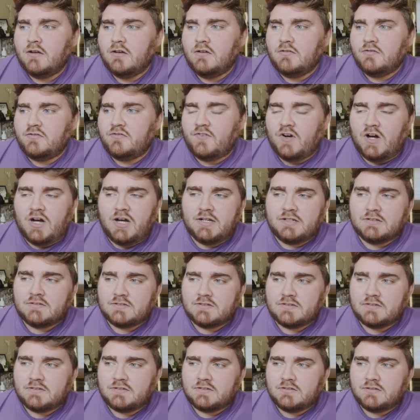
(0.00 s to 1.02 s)

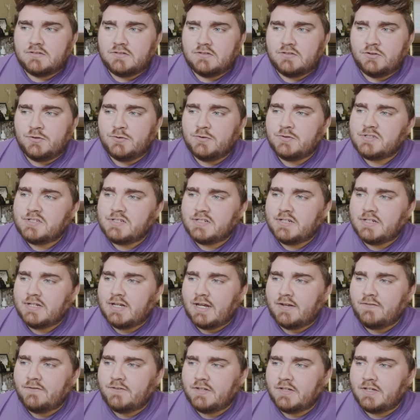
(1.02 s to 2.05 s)
font used in it,
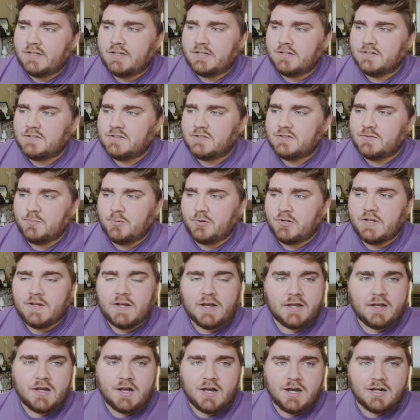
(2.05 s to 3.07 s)
I feel like is just pretty
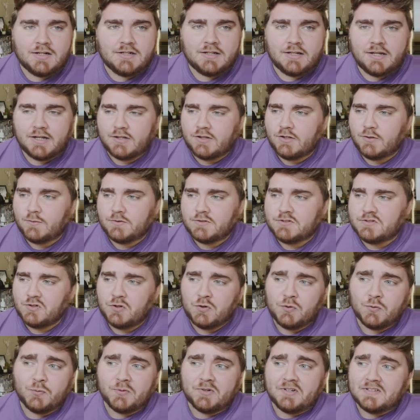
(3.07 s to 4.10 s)
iconic and there was
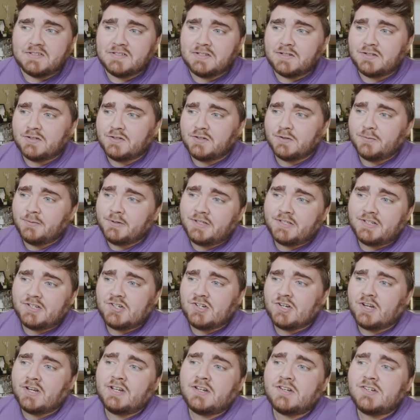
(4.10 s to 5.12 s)
no reason to really
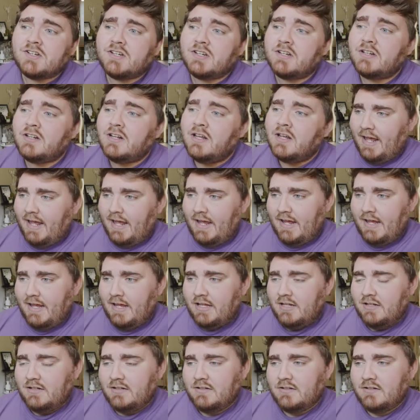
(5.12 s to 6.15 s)
change it.
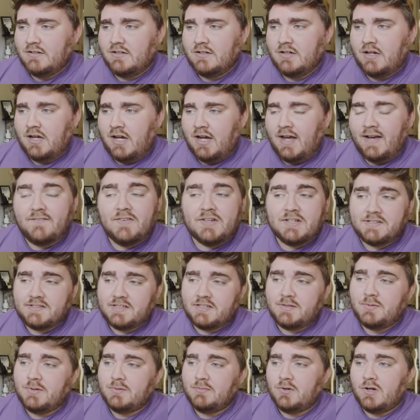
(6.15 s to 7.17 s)
And
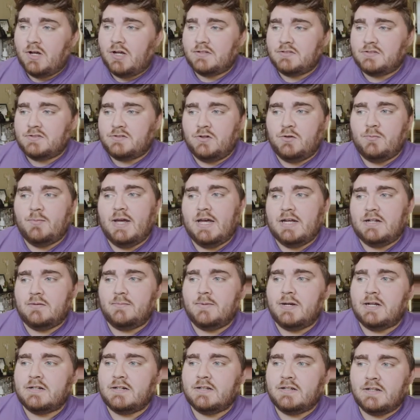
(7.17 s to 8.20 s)
obviously people got so mad
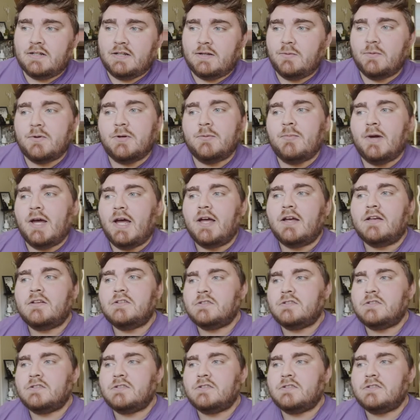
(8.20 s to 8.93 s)
about it that they went back.